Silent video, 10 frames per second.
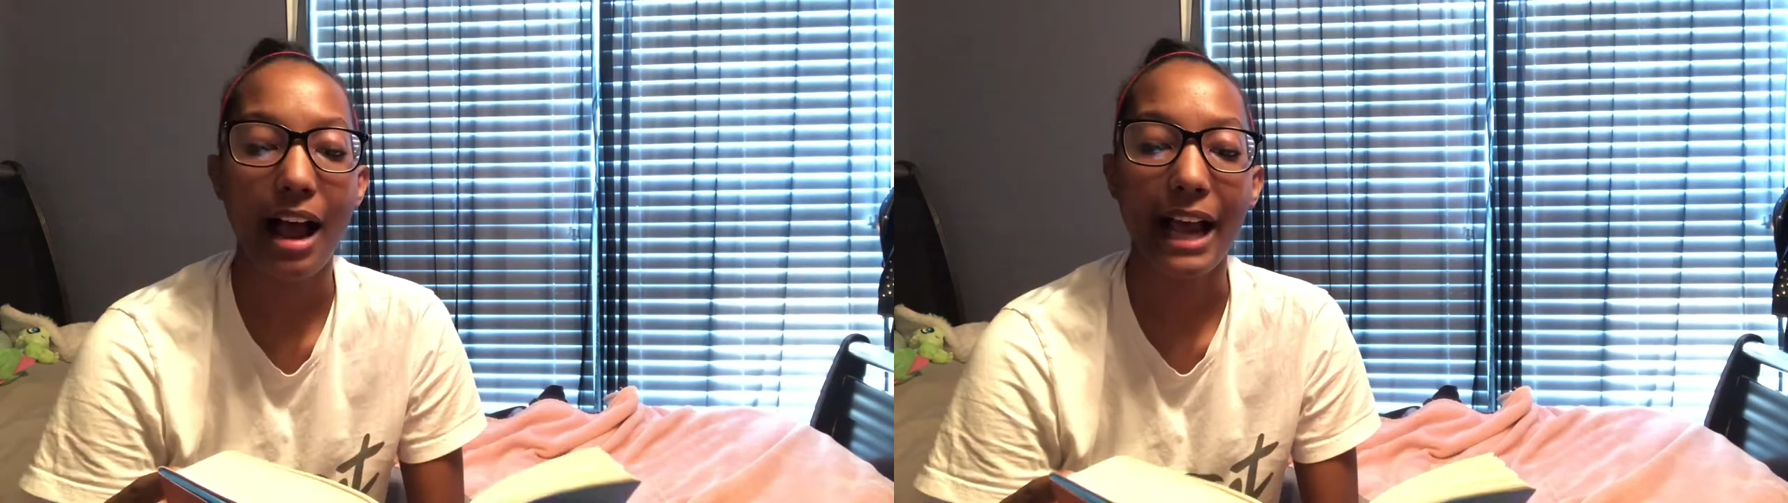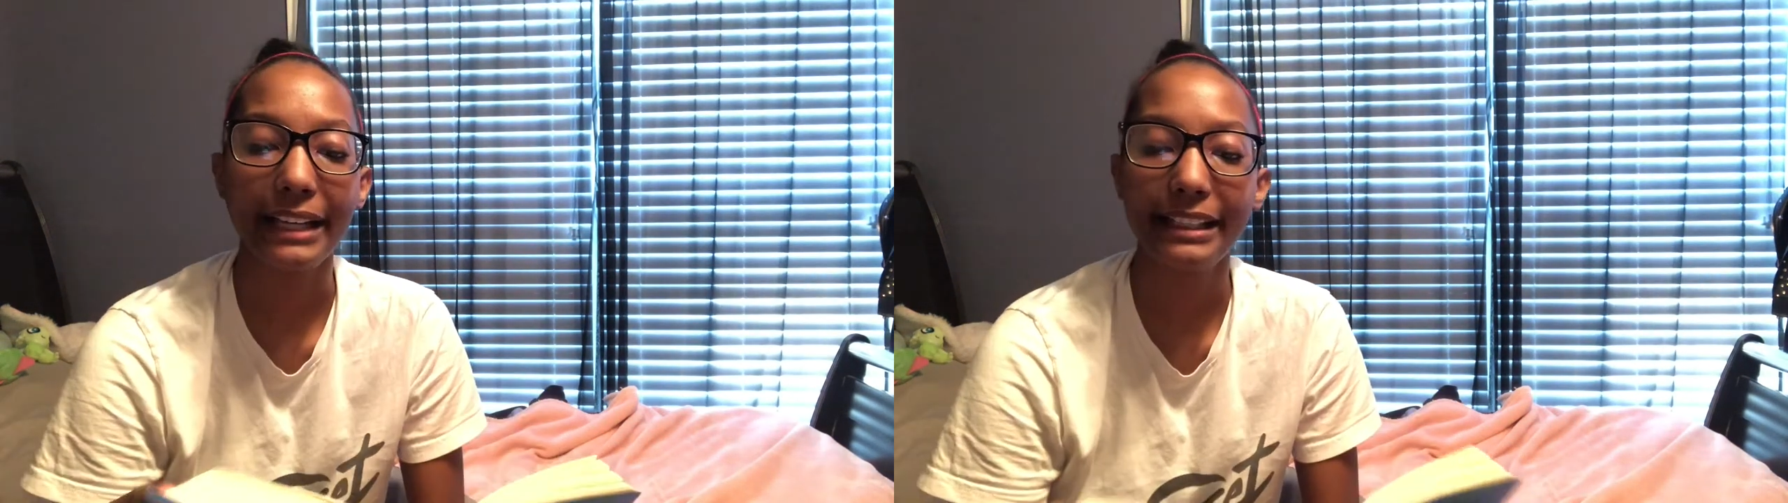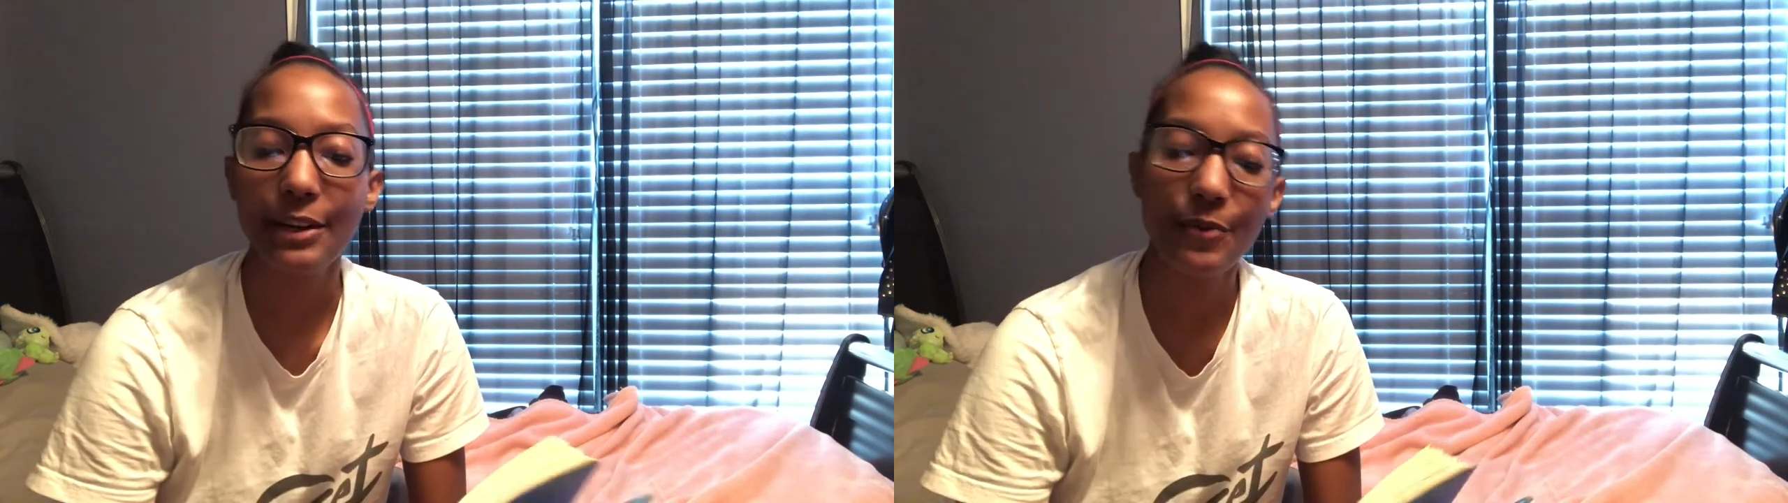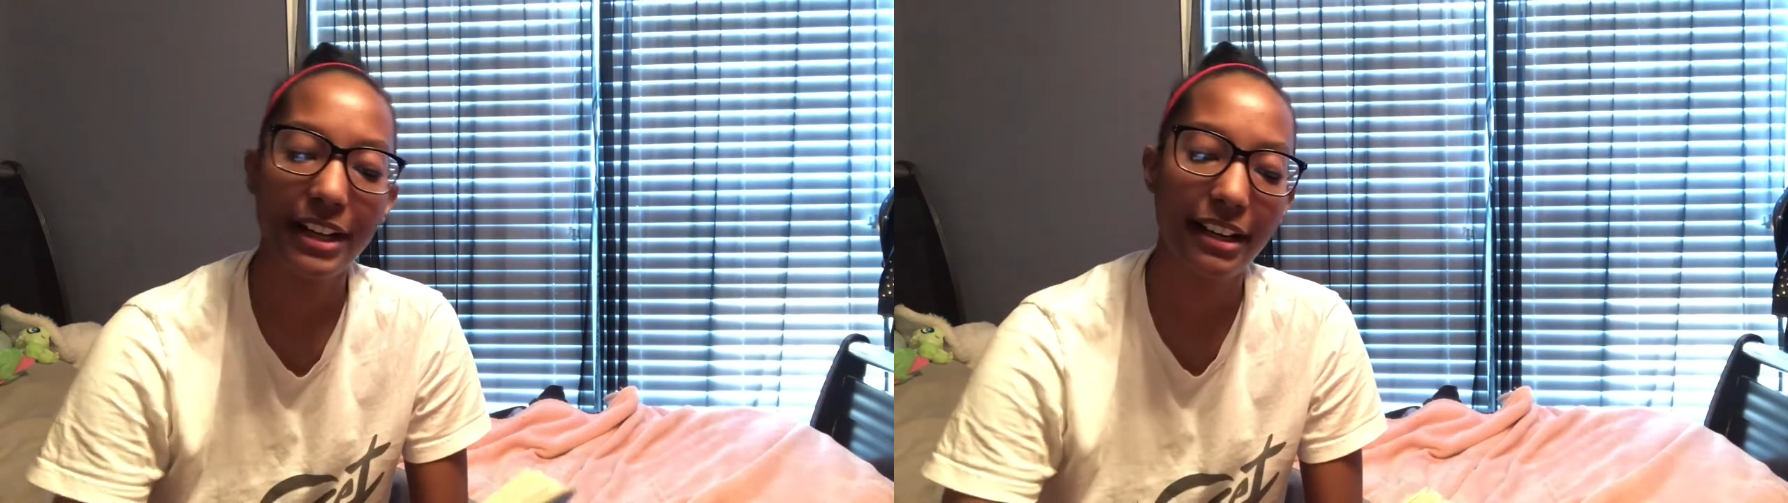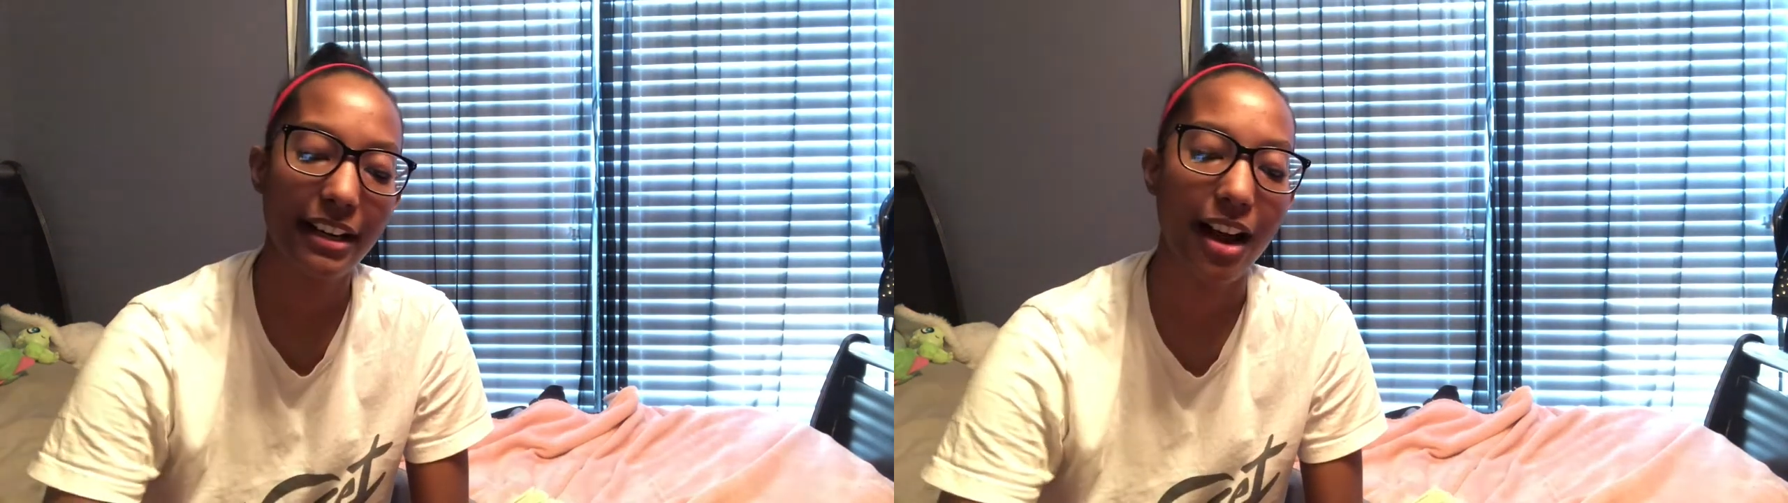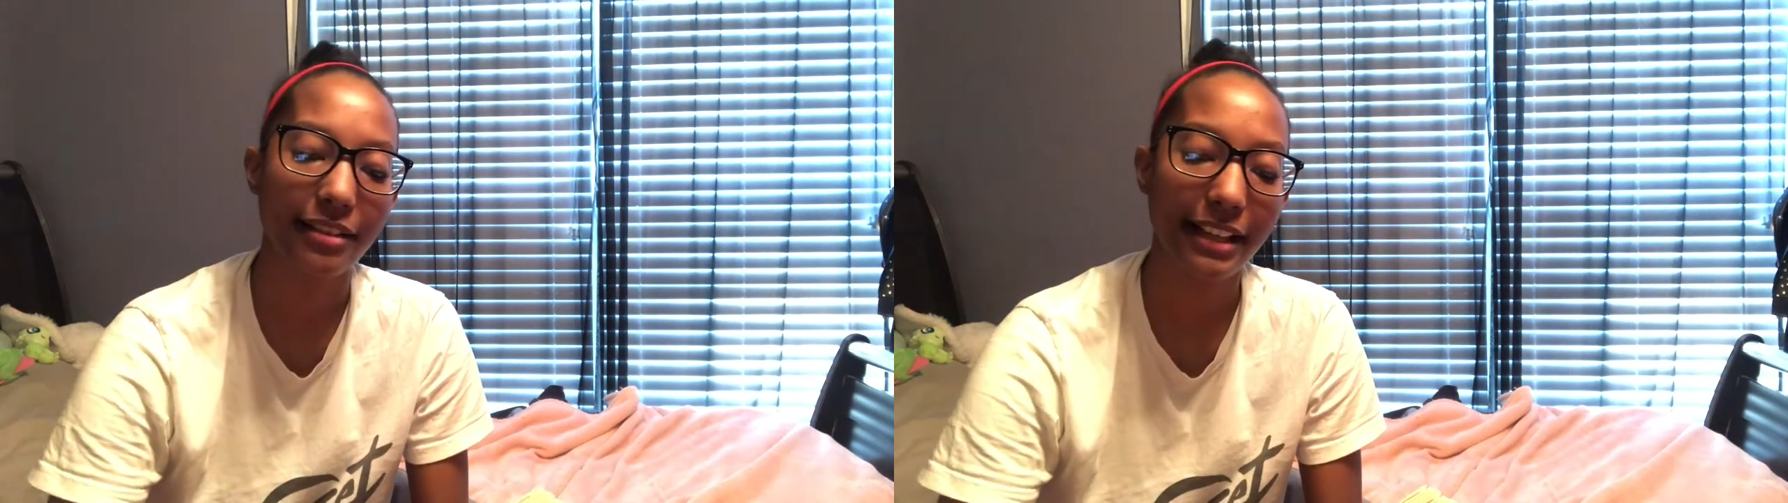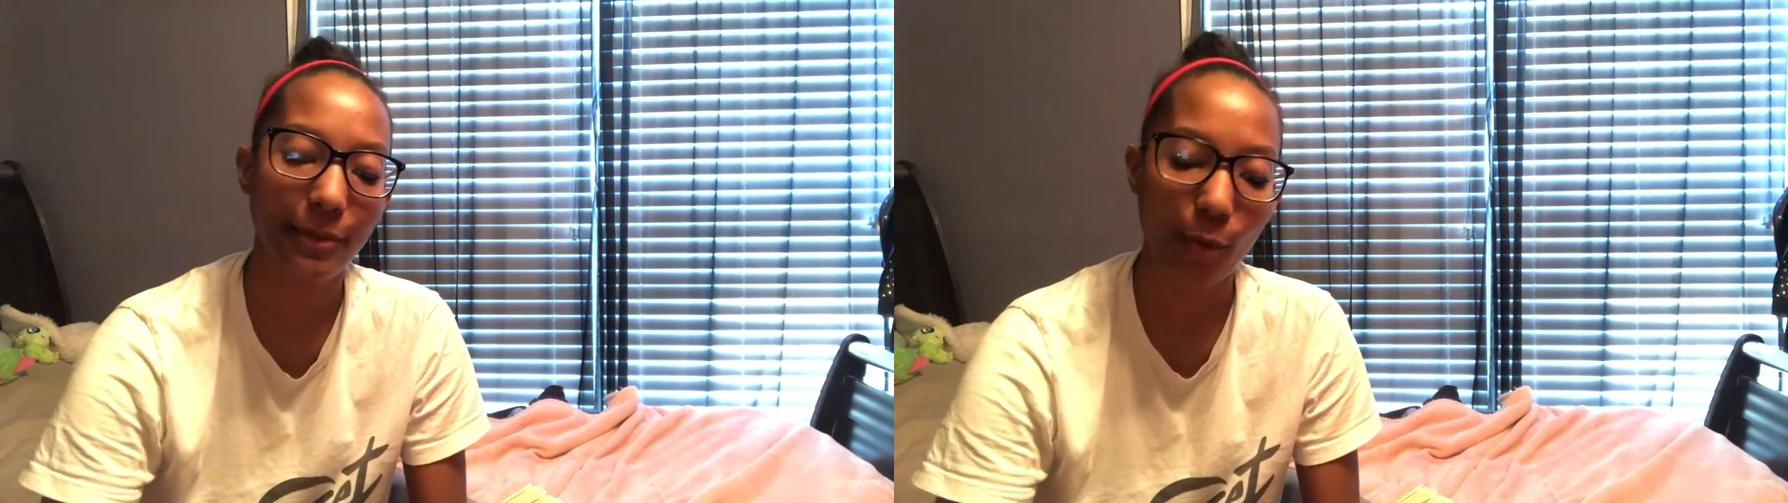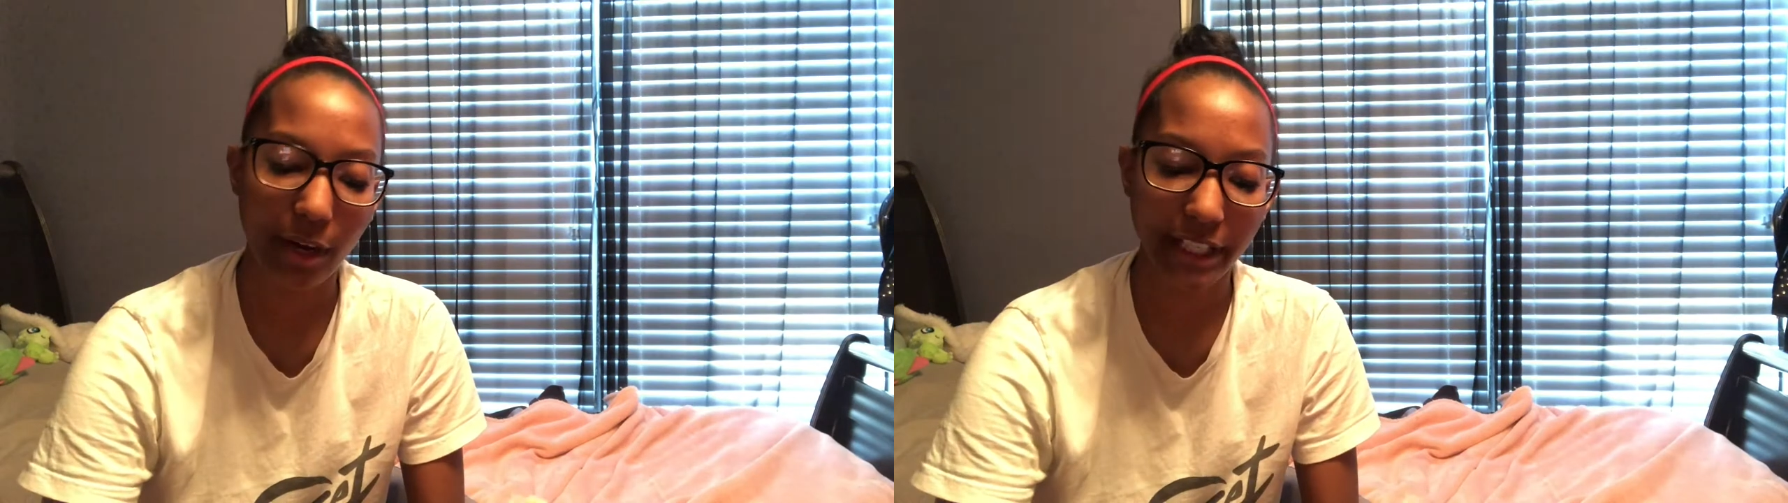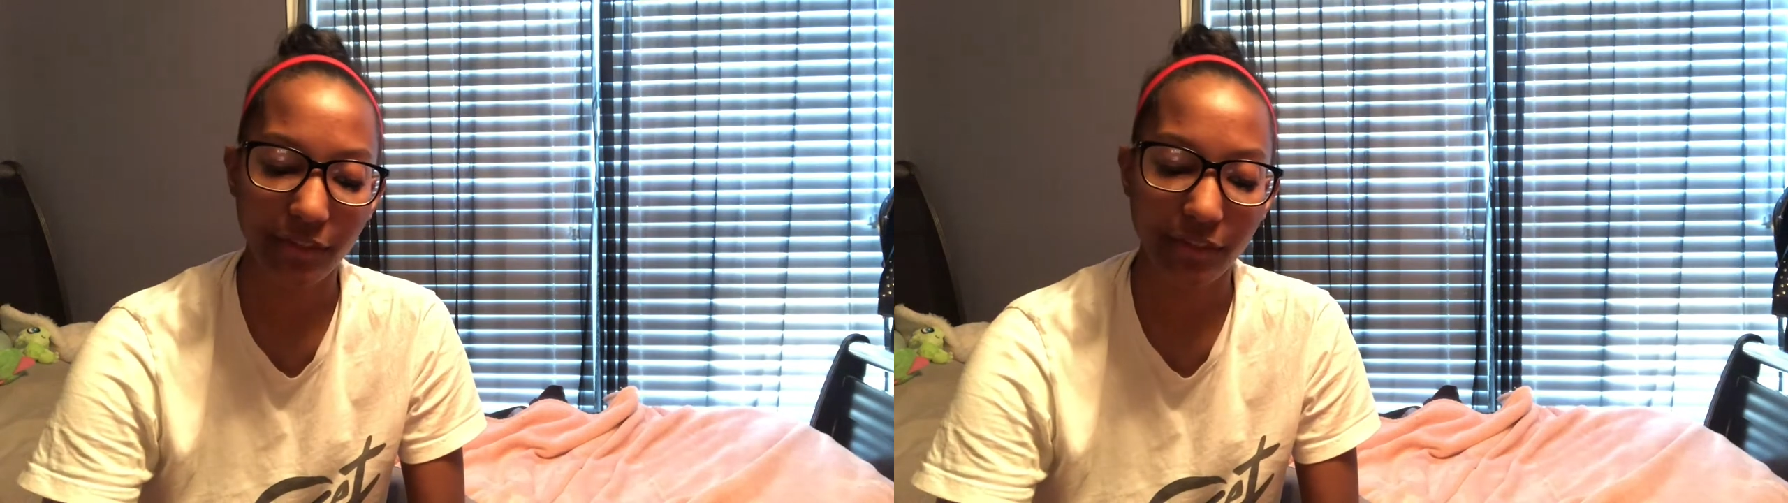I didn't read any content warnings